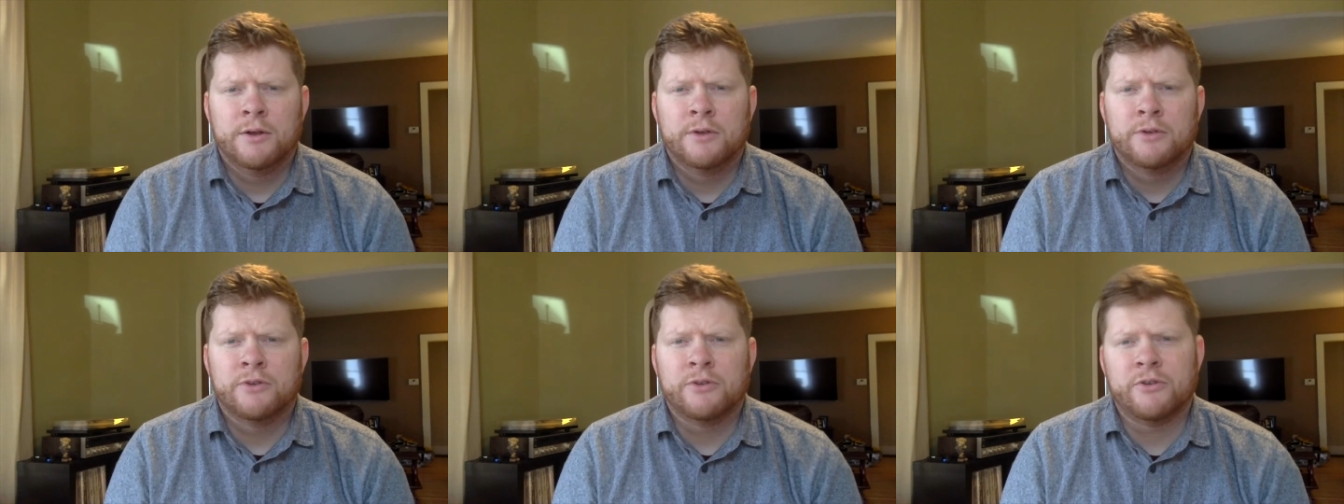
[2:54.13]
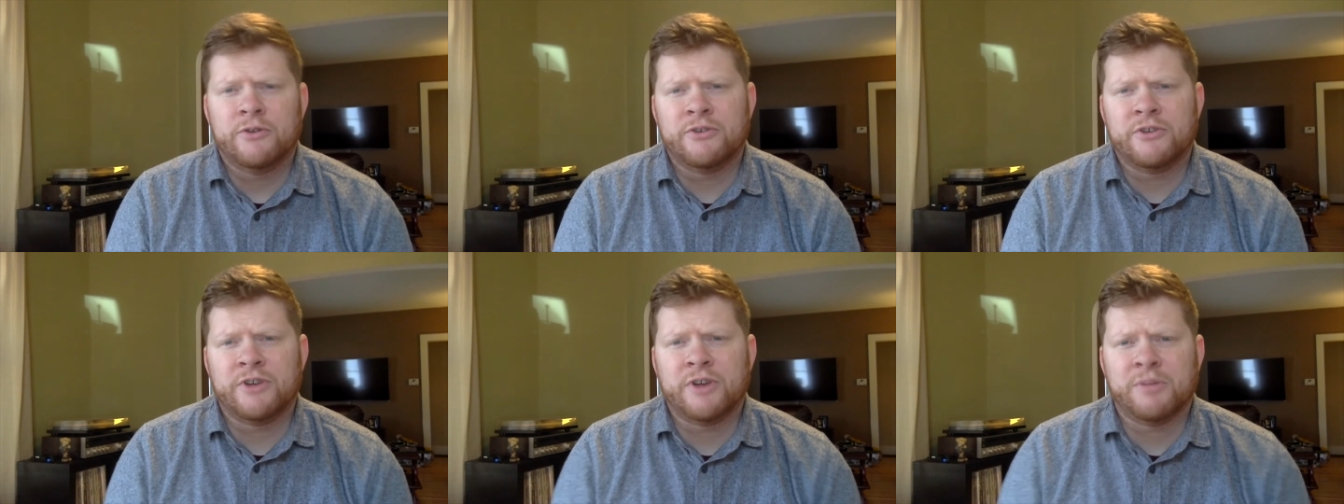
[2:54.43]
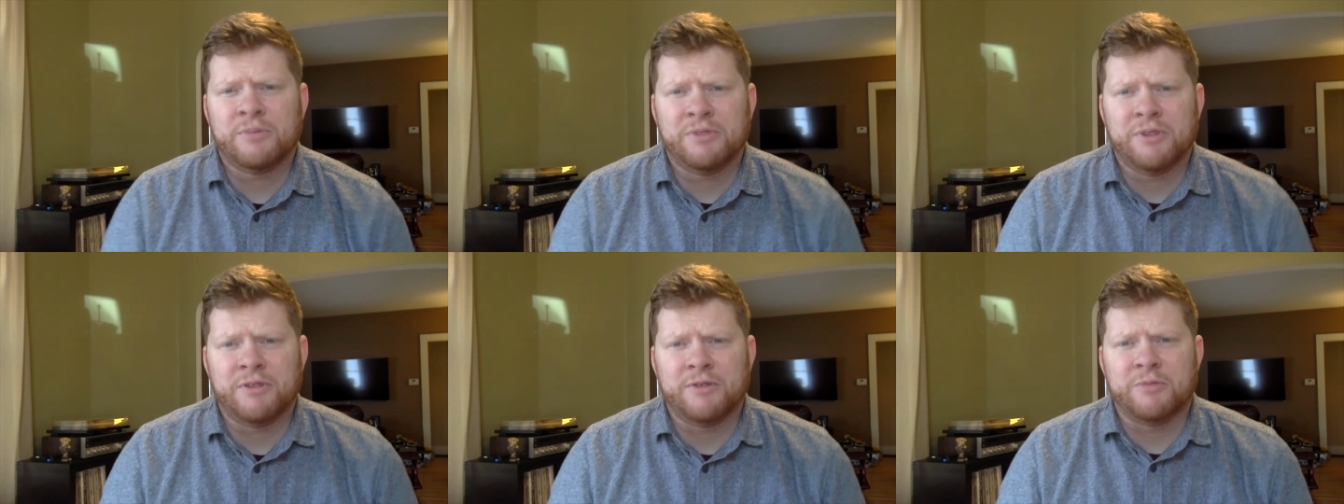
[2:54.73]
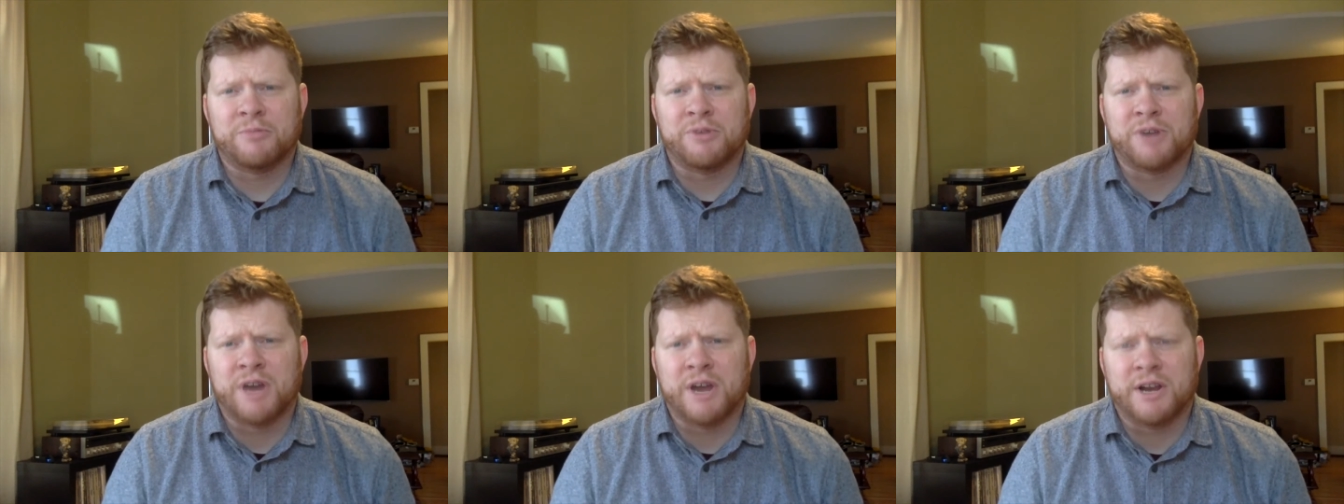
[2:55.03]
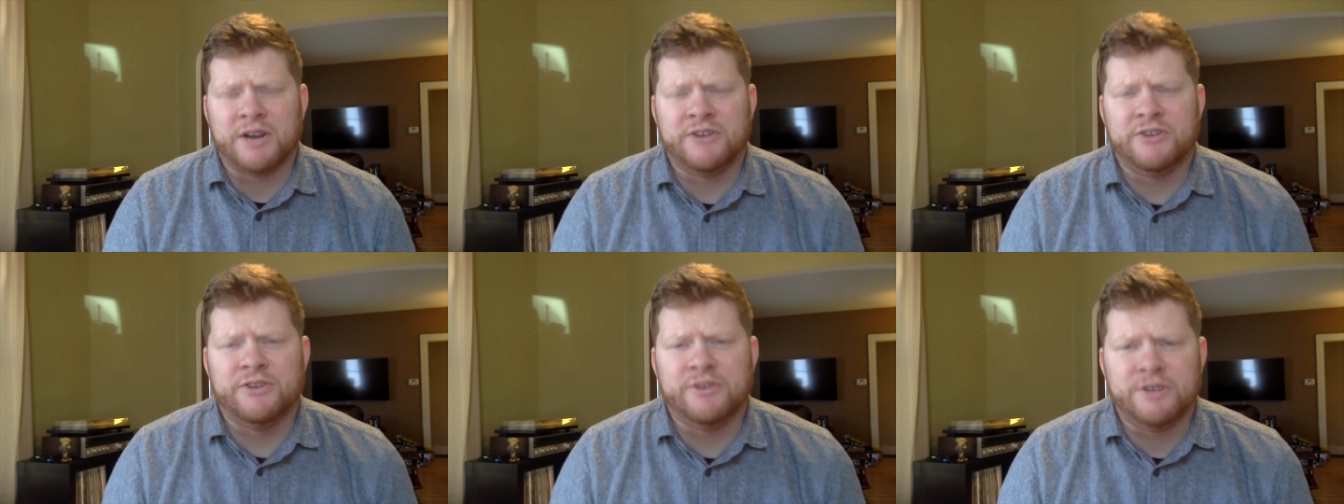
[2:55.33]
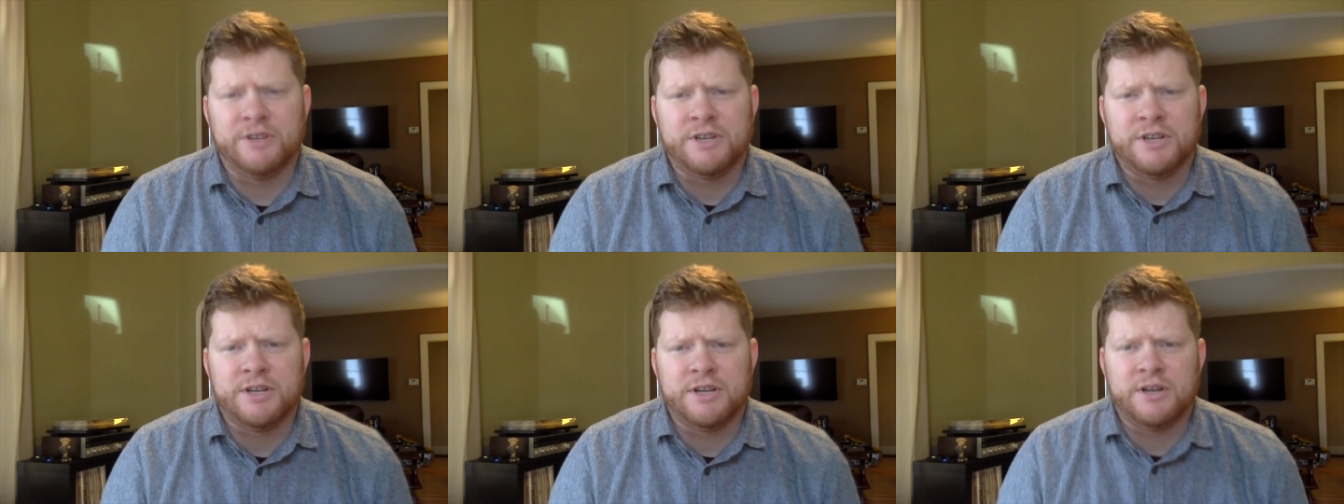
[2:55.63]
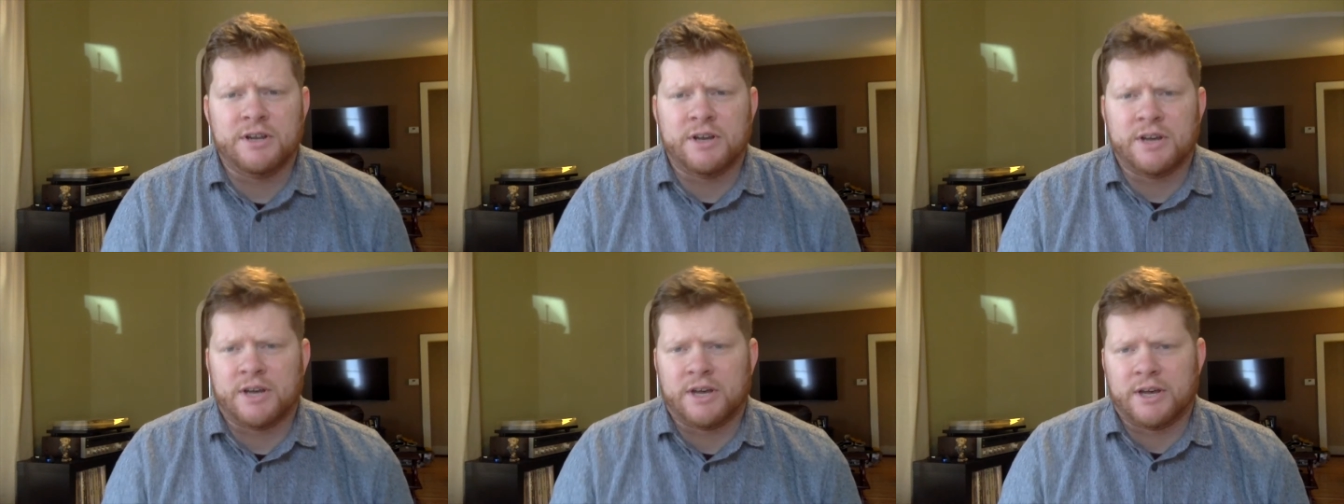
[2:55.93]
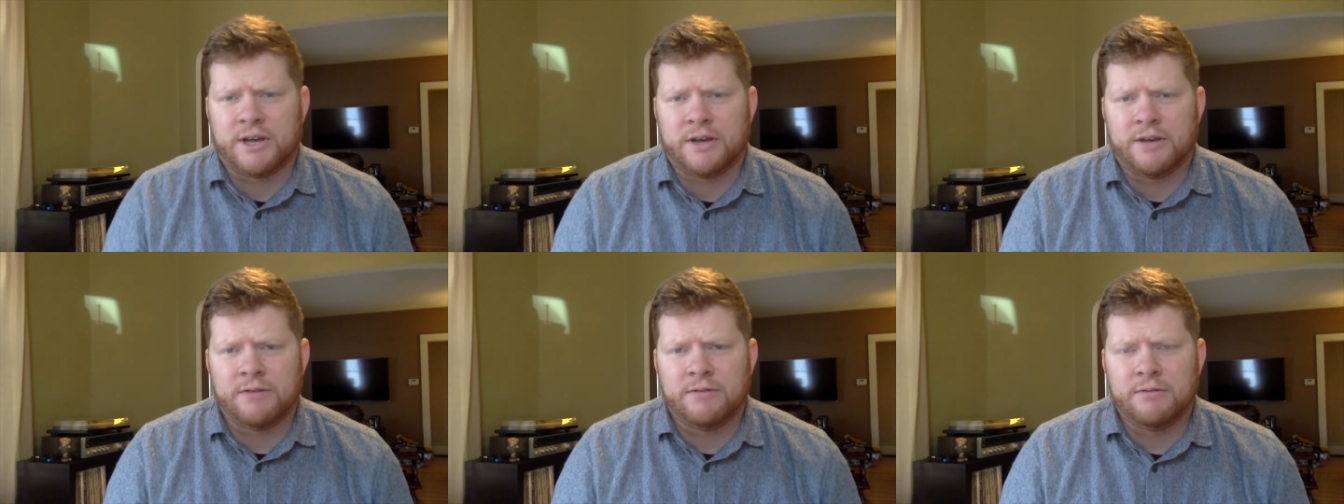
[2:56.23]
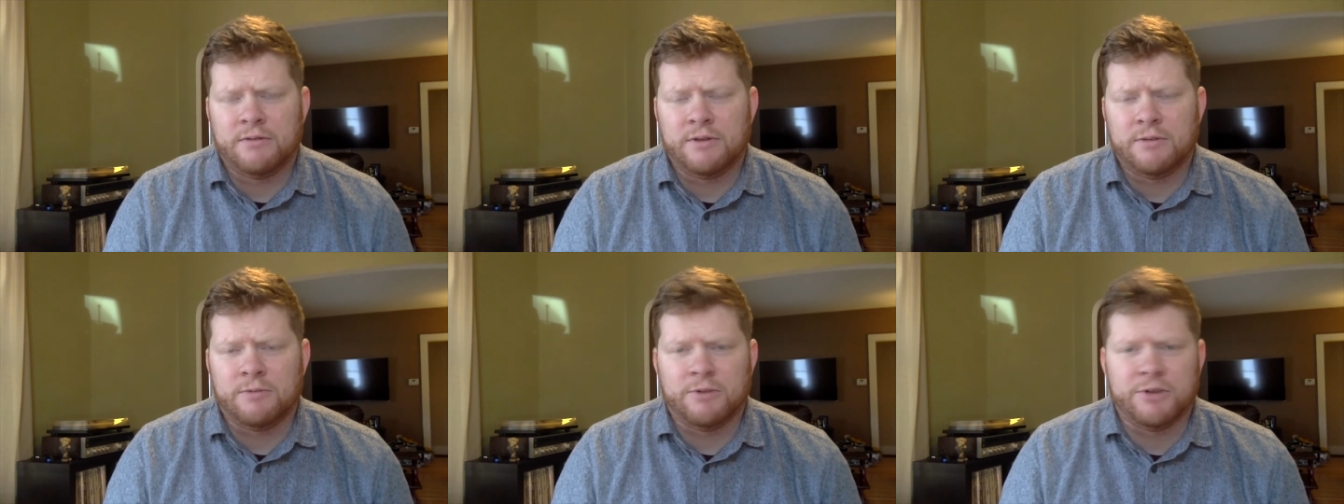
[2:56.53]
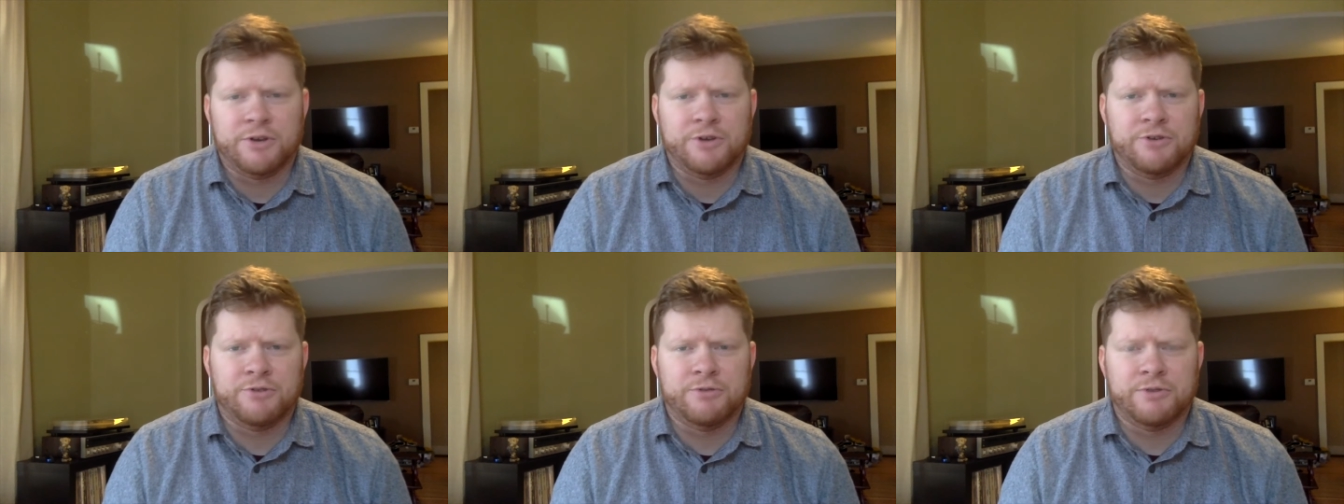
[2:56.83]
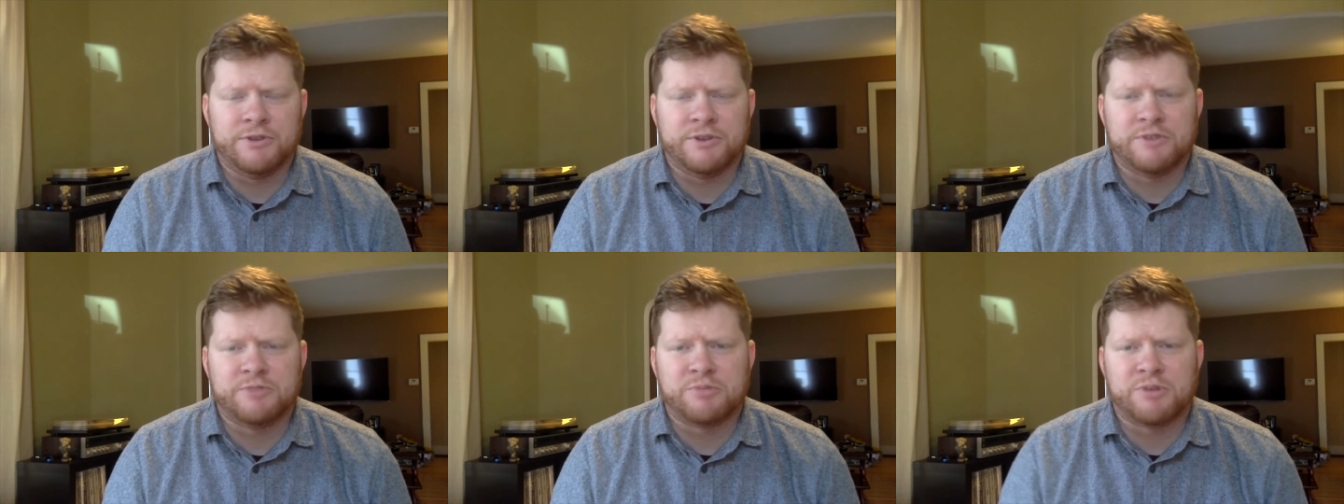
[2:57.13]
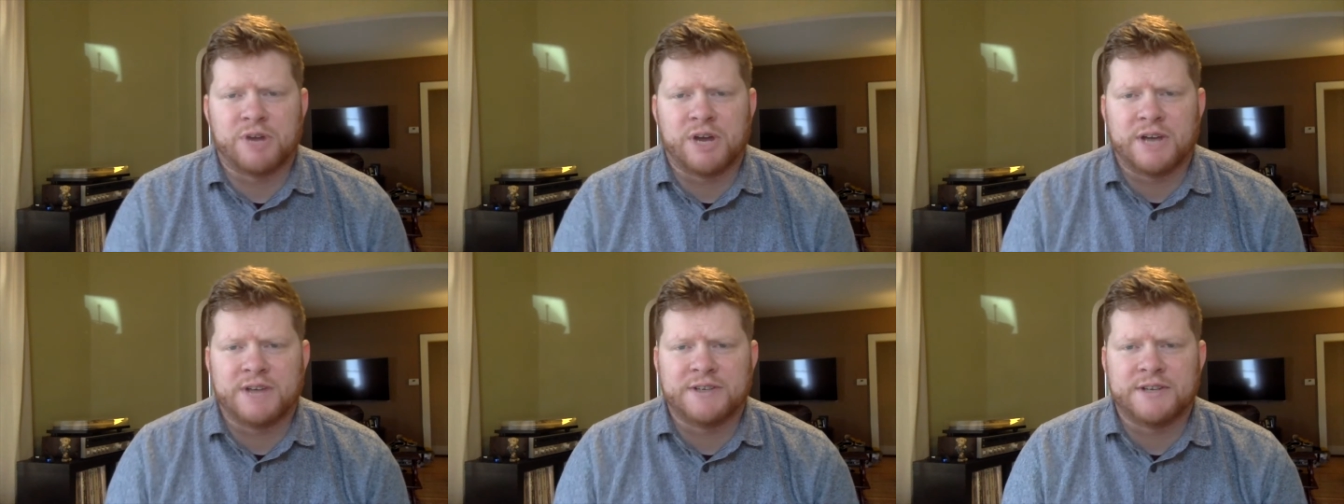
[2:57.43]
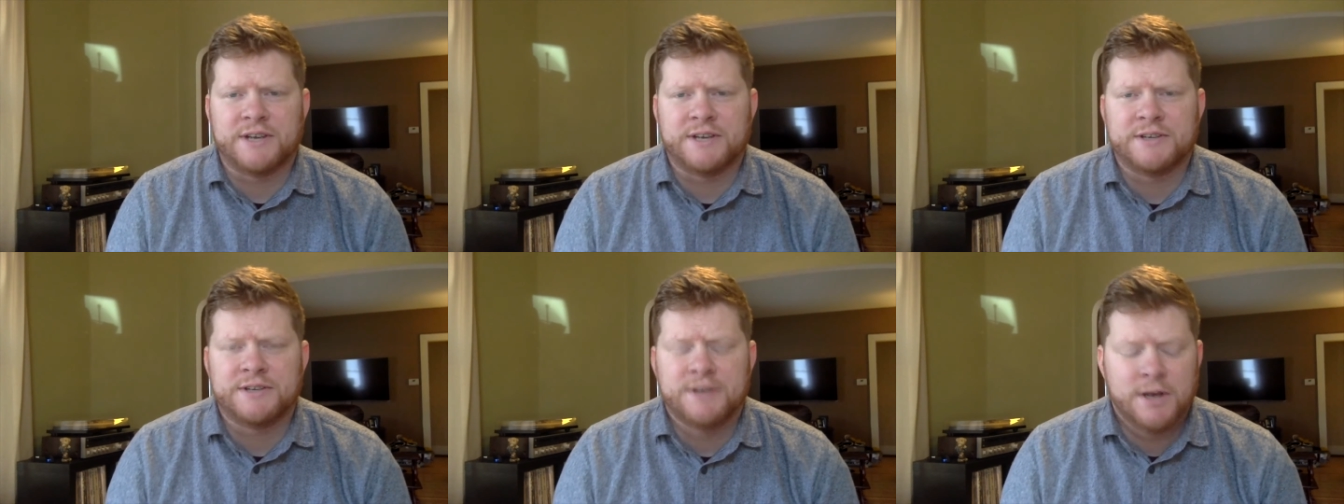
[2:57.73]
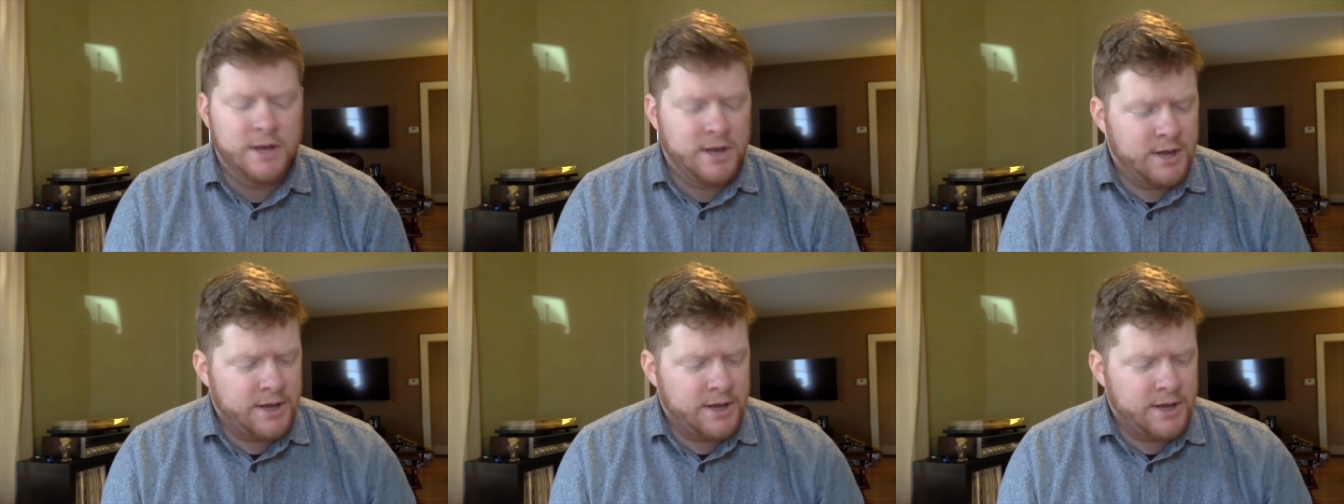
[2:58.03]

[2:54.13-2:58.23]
So there's a couple other products you'll need when you're doing this process.